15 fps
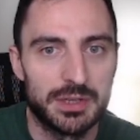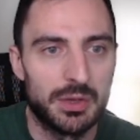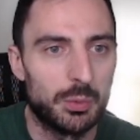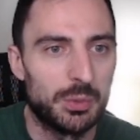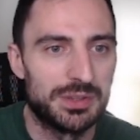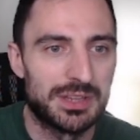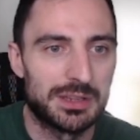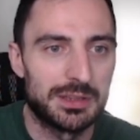
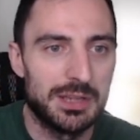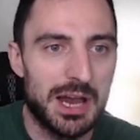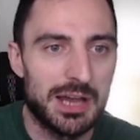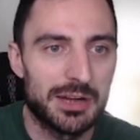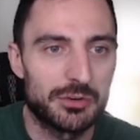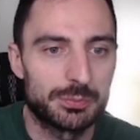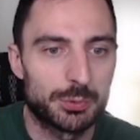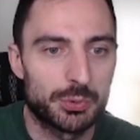with a lot
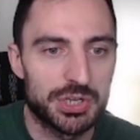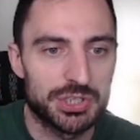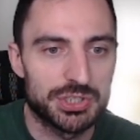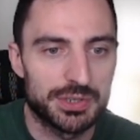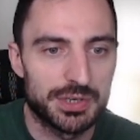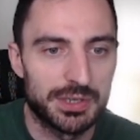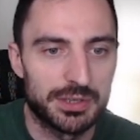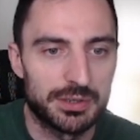of pressure
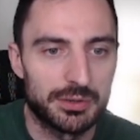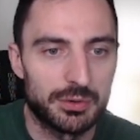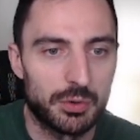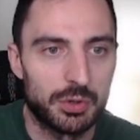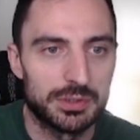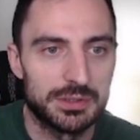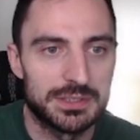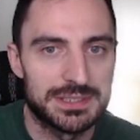here
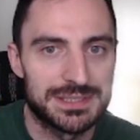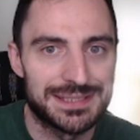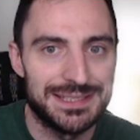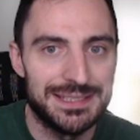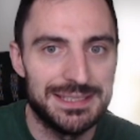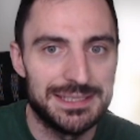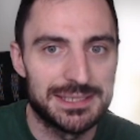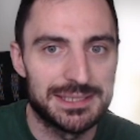on this
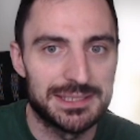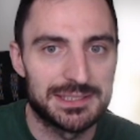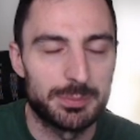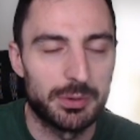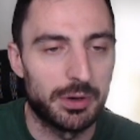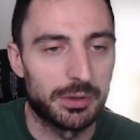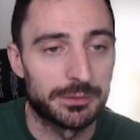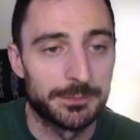e6
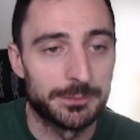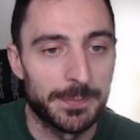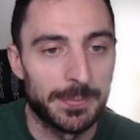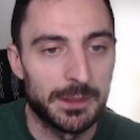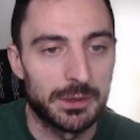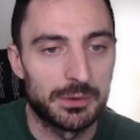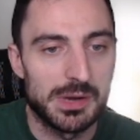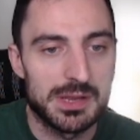pawn,
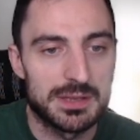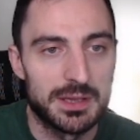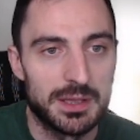all right?